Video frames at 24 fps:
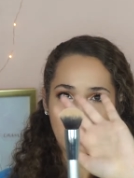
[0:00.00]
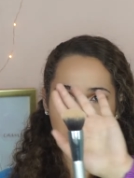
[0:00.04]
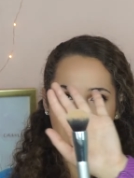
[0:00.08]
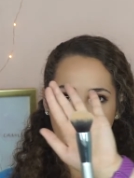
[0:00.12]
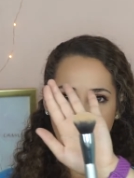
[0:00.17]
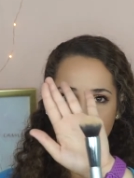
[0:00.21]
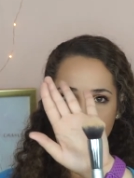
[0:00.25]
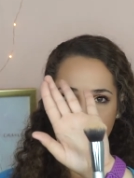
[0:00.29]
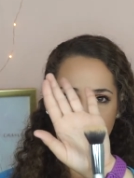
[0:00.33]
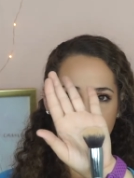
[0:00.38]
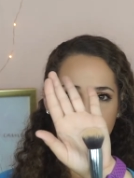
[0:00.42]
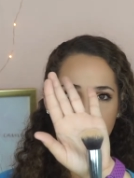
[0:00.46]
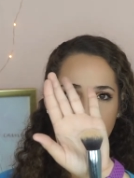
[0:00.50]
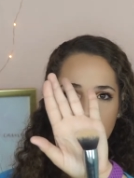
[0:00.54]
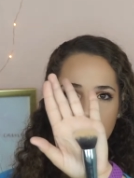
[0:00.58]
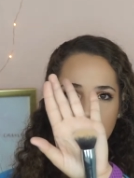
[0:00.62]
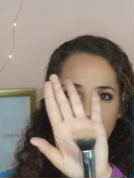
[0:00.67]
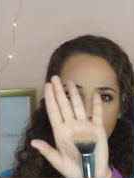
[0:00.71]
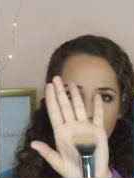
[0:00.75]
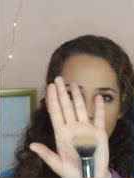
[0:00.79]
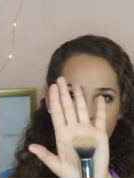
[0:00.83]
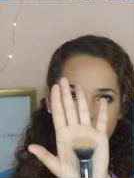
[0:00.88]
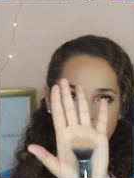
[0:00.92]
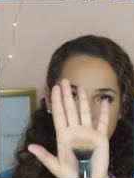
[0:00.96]
by
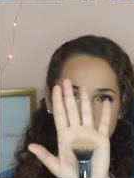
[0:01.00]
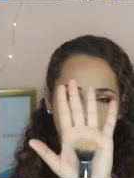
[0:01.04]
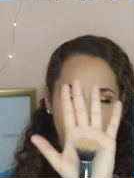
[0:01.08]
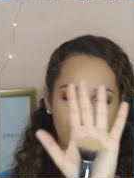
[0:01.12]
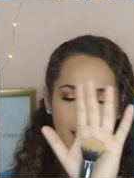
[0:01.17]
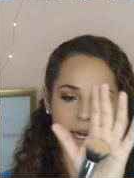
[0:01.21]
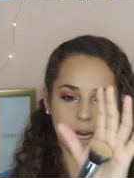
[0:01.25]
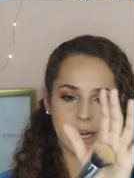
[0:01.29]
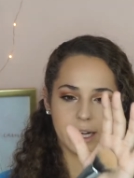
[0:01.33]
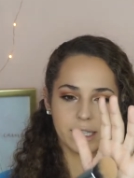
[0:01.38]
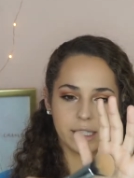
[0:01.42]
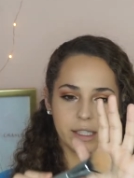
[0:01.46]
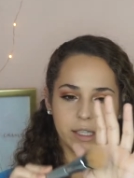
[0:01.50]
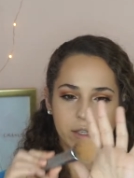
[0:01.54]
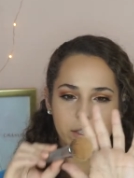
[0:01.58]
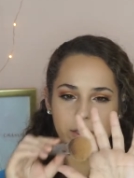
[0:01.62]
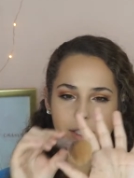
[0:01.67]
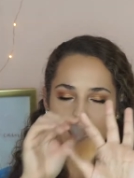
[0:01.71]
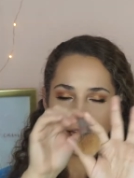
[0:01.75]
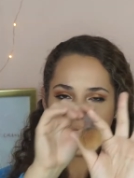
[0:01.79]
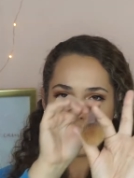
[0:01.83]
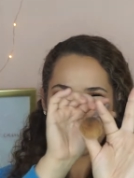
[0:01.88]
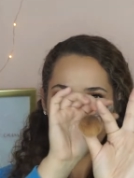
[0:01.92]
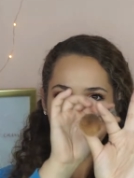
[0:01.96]
It Cosmetics. You
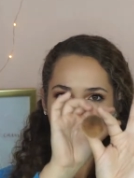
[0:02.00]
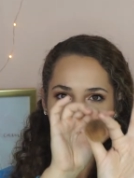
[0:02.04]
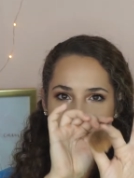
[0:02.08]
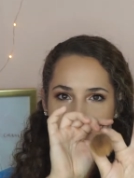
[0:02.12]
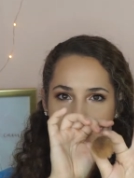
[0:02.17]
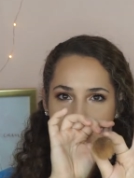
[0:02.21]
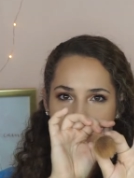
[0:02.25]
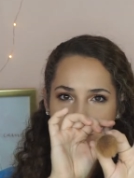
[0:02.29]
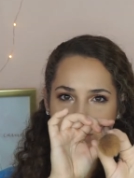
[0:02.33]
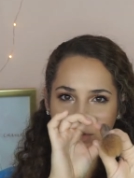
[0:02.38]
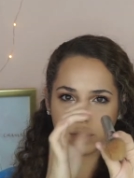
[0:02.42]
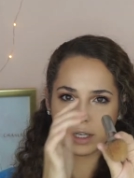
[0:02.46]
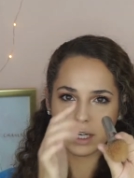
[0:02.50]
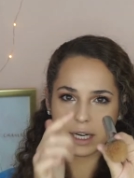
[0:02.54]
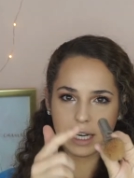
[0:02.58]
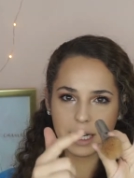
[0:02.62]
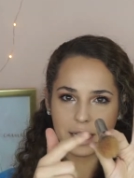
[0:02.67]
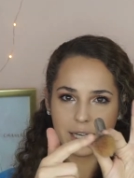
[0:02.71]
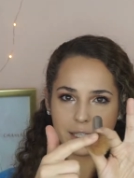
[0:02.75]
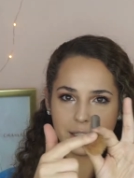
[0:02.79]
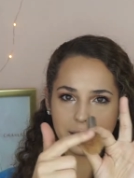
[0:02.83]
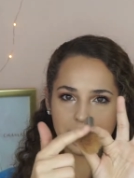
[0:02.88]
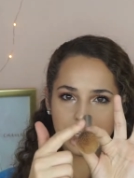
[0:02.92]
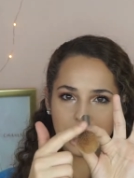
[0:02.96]
see how round it
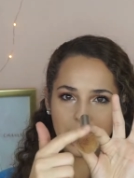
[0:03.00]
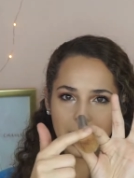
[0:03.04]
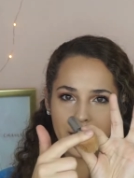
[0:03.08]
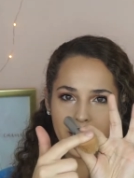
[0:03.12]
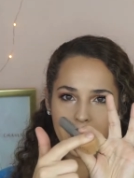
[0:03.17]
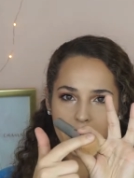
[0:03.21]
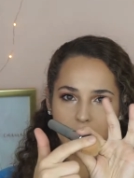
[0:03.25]
is?